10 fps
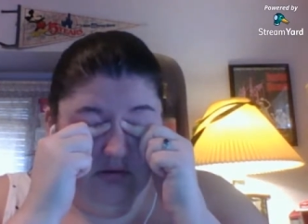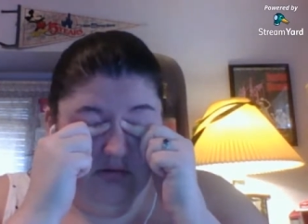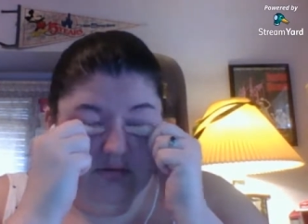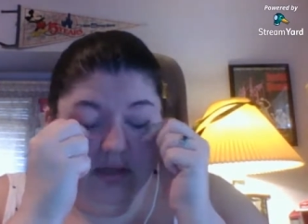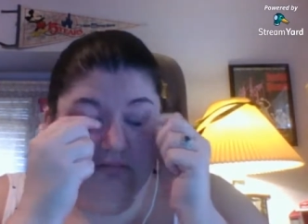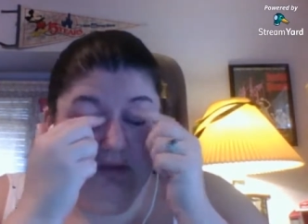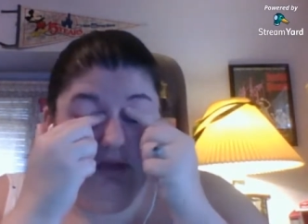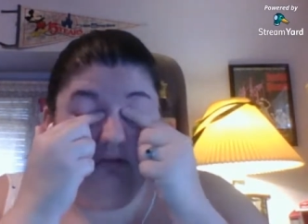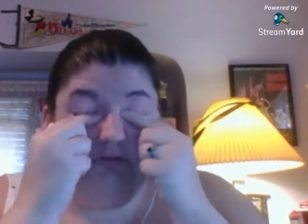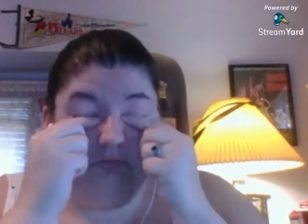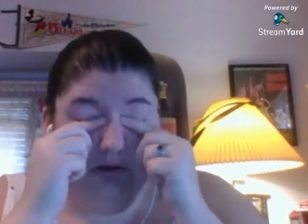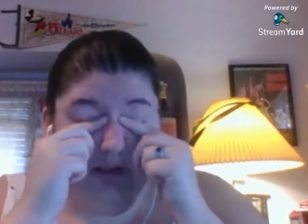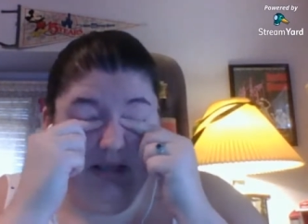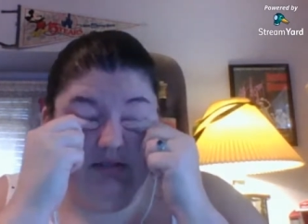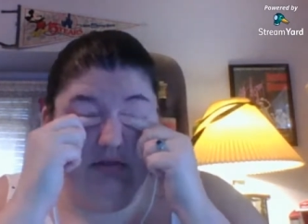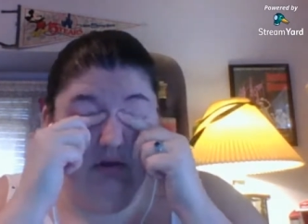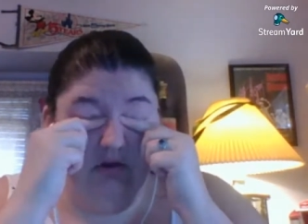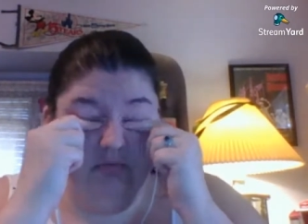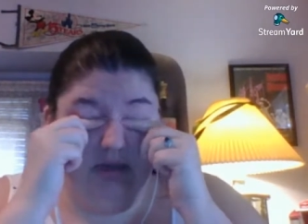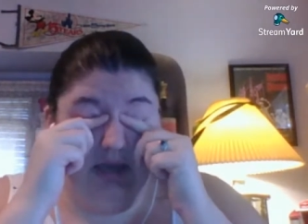Sam makes great
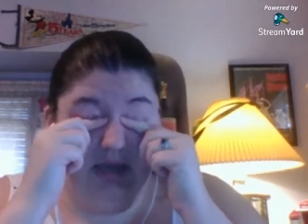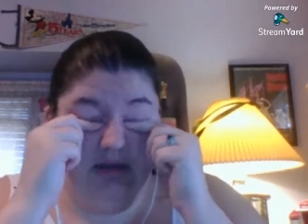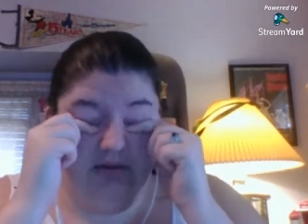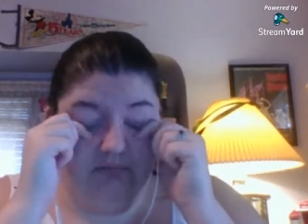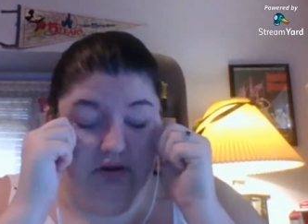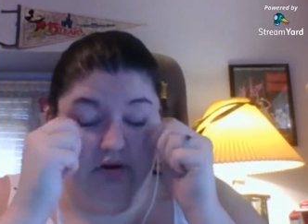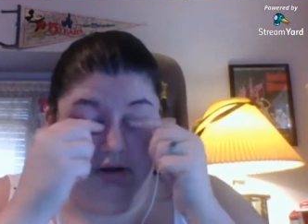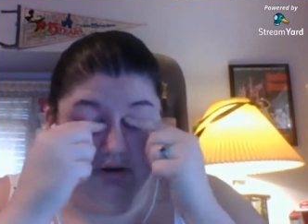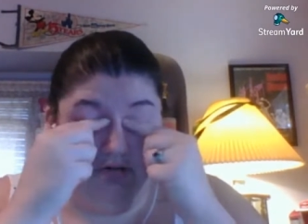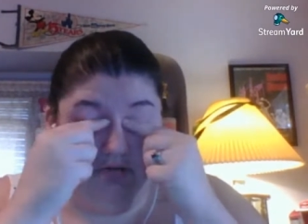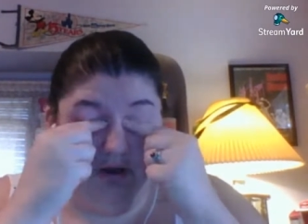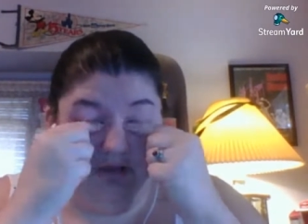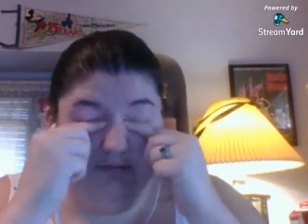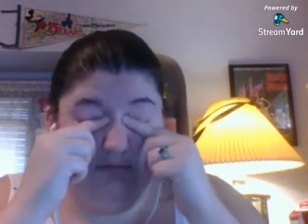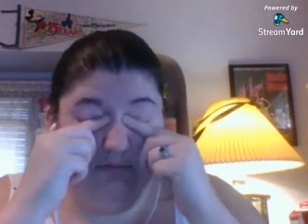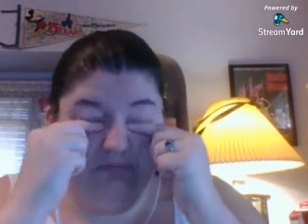homemade marinara sauce,